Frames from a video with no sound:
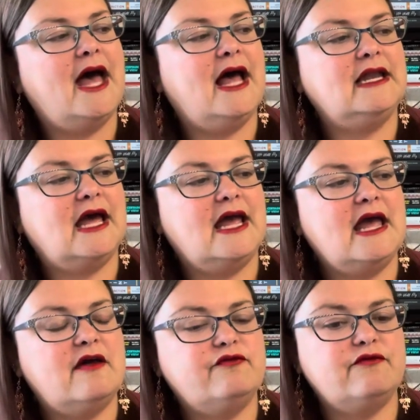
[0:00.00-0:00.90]
I
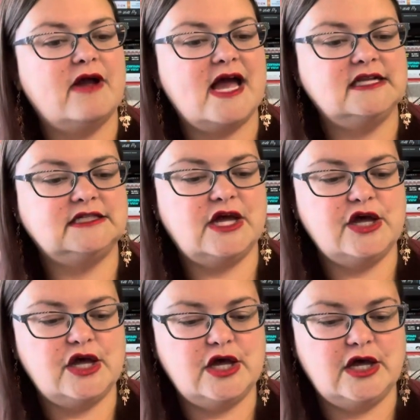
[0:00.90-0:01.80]
have read
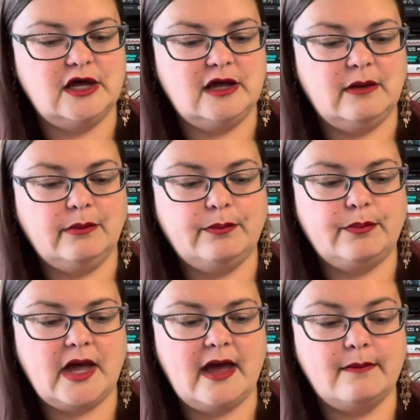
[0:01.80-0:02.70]
her
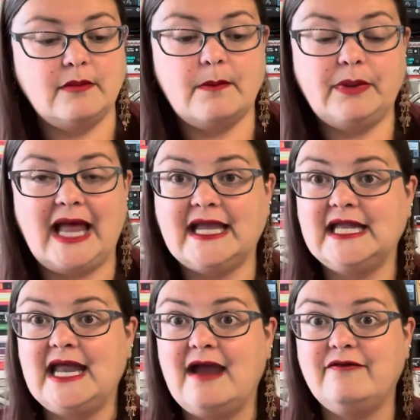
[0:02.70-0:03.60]
Black
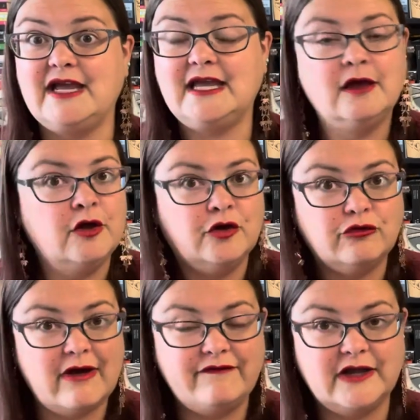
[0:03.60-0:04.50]
Canary
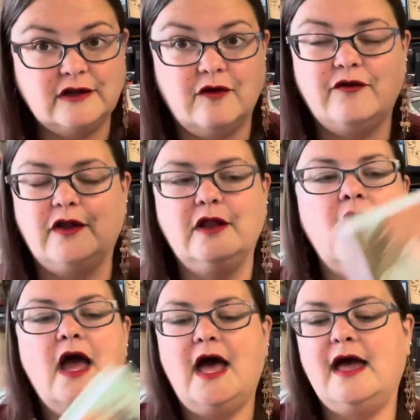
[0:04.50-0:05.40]
graphic novel,
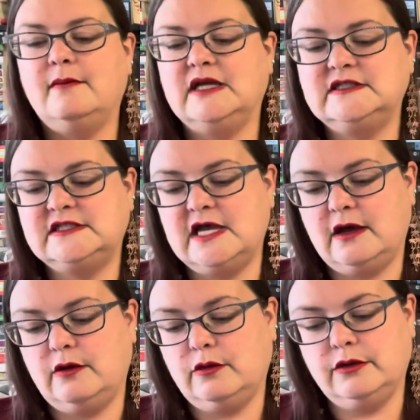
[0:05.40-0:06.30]
and
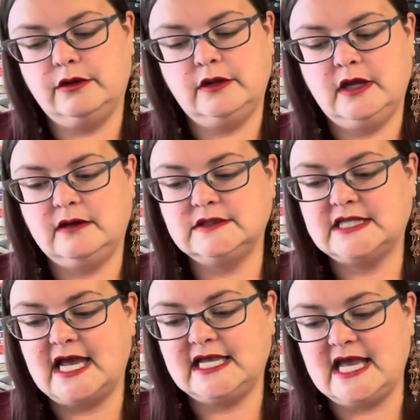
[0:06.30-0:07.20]
so I was
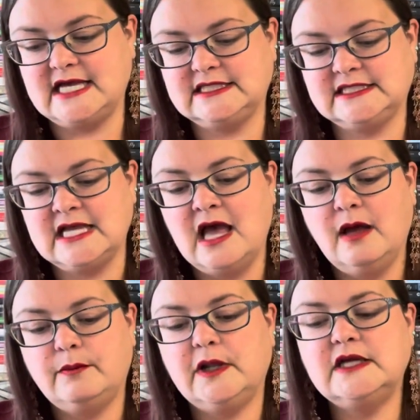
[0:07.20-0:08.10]
like, yes.
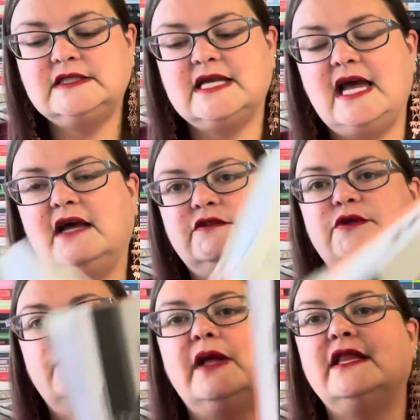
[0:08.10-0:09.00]
Plus, I have to
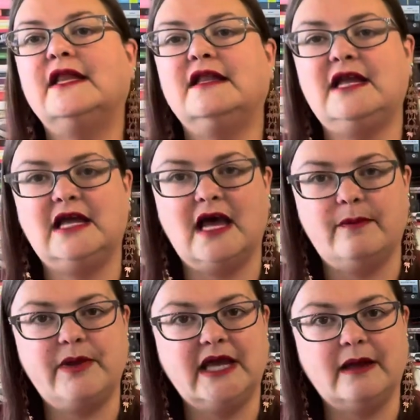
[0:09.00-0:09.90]
admit that the
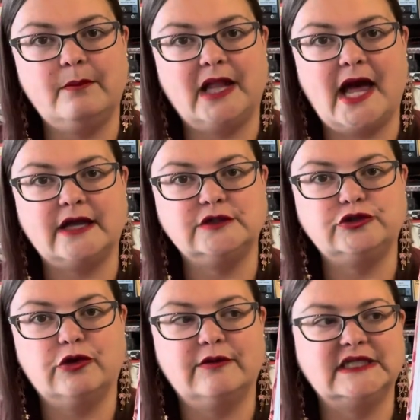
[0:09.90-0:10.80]
pink and black
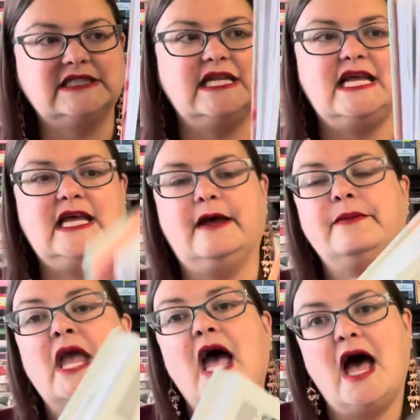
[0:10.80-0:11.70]
drawings in here
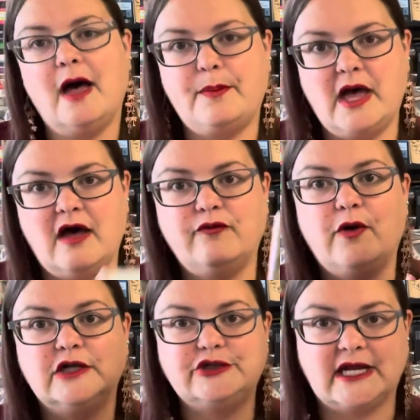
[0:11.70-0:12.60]
are part of
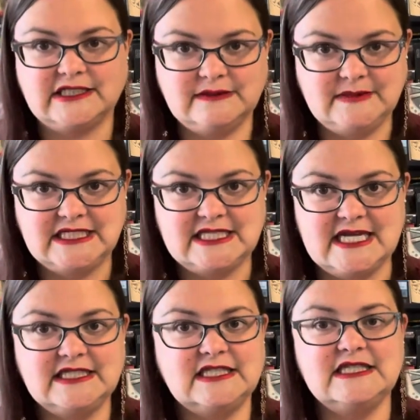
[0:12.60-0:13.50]
what attracted me to
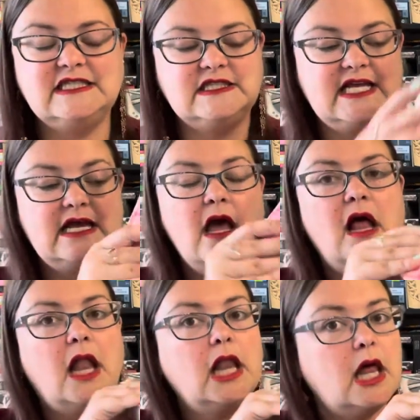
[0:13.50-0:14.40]
this. So this is the
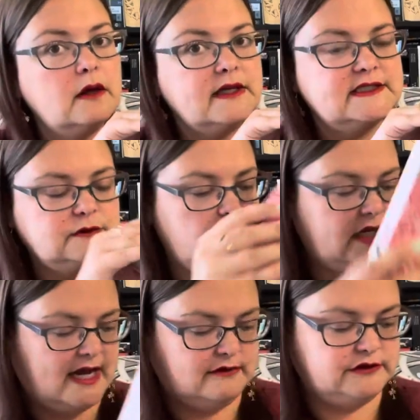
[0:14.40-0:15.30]
longest one
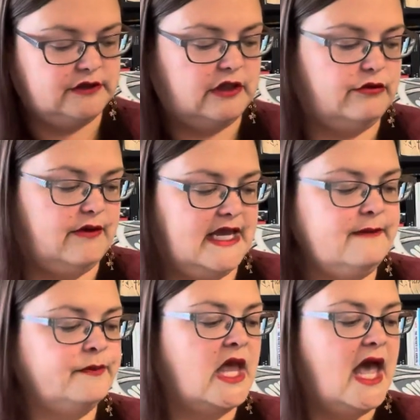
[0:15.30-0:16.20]
out of the
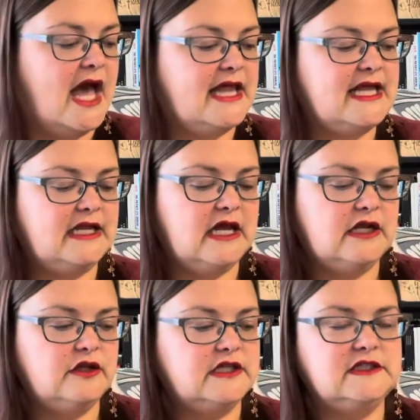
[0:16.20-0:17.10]
three. And then
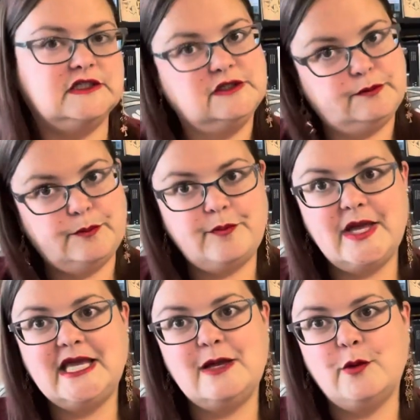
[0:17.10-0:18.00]
another sort of
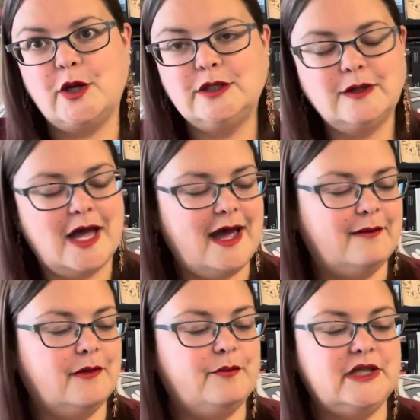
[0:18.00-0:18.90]
pinky one,
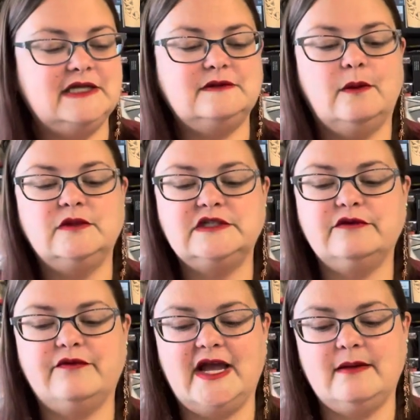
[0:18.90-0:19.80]
but this one was
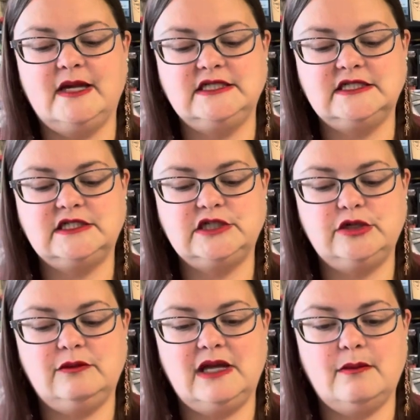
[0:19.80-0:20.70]
recommended to
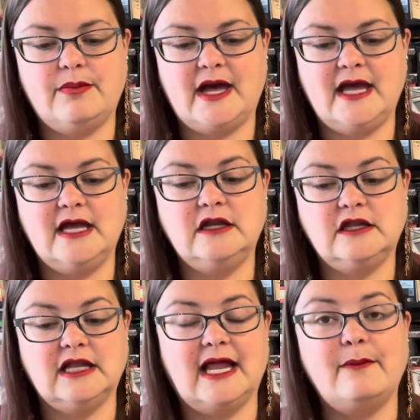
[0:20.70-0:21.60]
me by
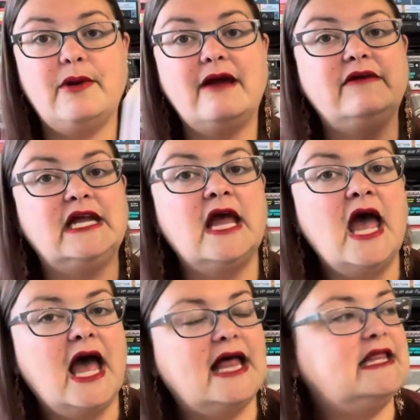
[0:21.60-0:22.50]
another librarian.
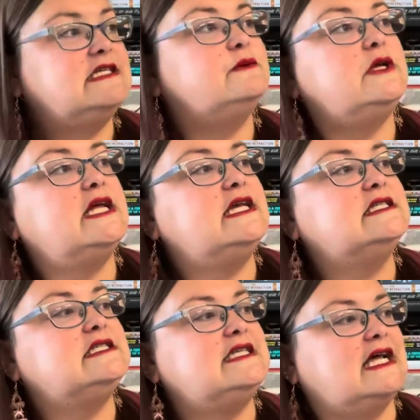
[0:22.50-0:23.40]
And this one is
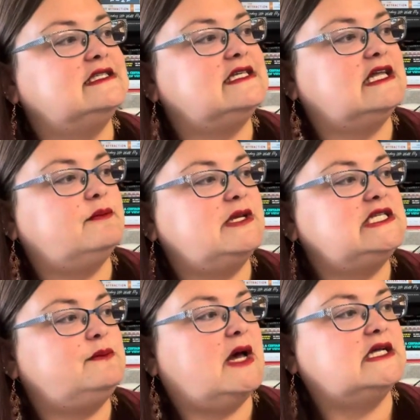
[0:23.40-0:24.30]
Dancing at the
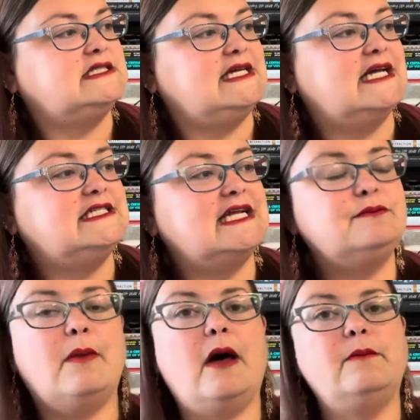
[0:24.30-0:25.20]
Pity Party, a dead
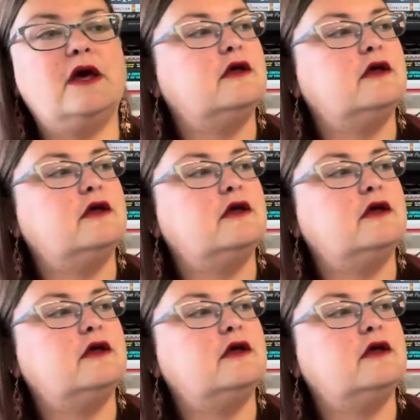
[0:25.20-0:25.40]
mom